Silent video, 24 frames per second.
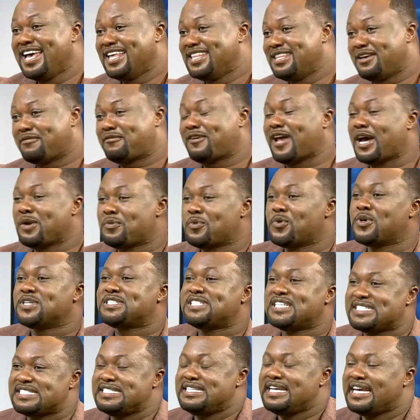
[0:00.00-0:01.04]
the
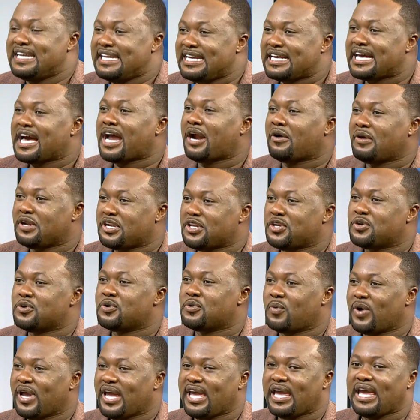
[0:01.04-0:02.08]
floodwaters nearly carried you
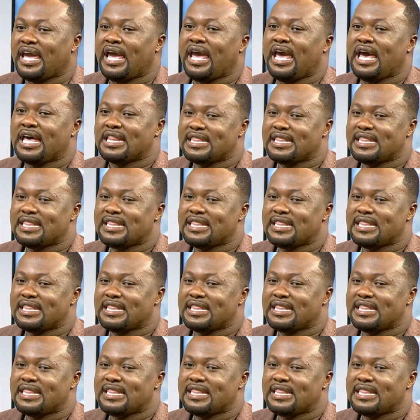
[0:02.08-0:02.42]
away. Yeah.